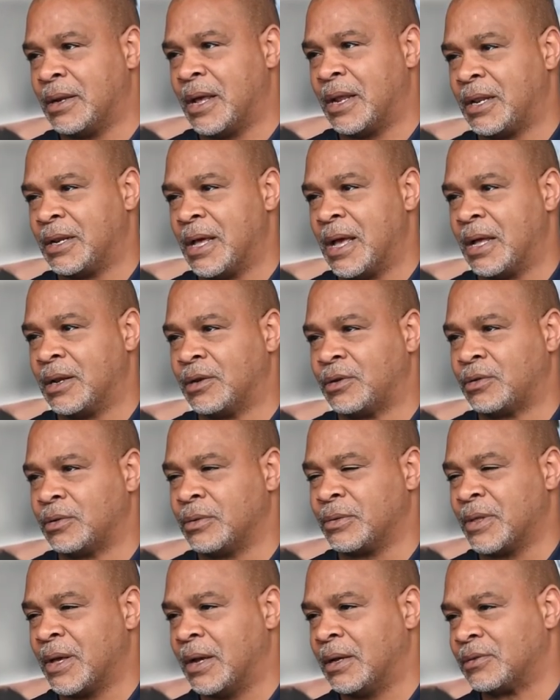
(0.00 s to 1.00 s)
to
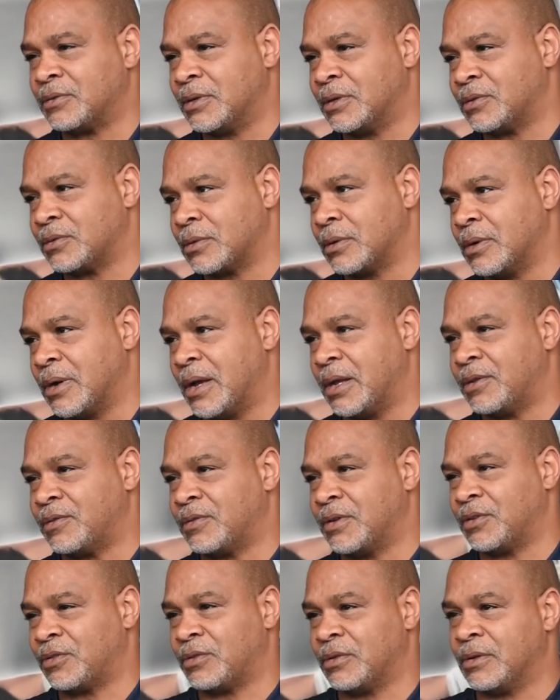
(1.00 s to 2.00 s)
2000 as a grad
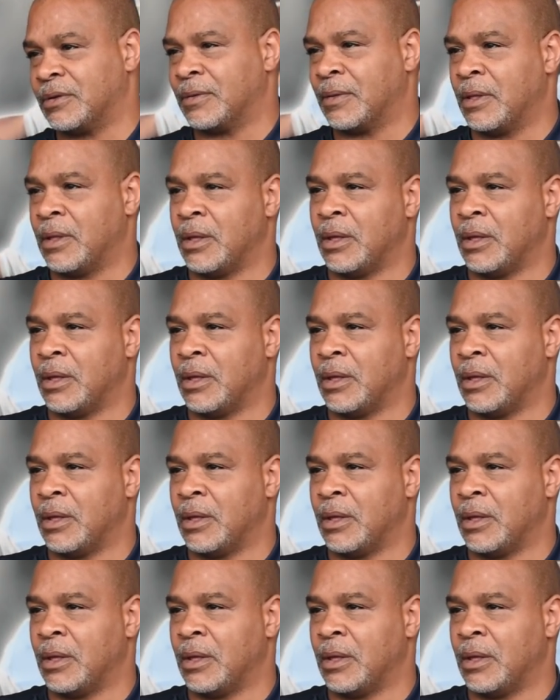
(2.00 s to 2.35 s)
assistant,